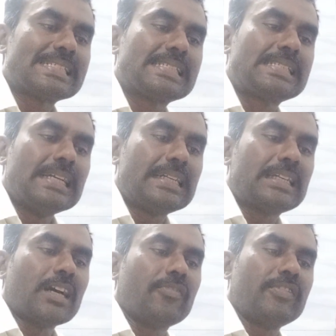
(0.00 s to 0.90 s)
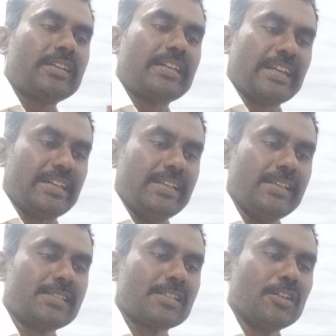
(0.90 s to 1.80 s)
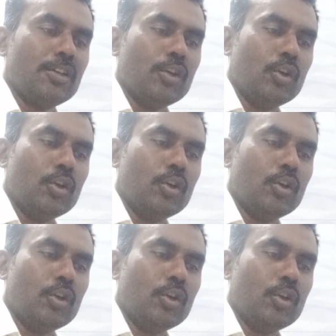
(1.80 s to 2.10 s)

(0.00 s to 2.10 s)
set of techniques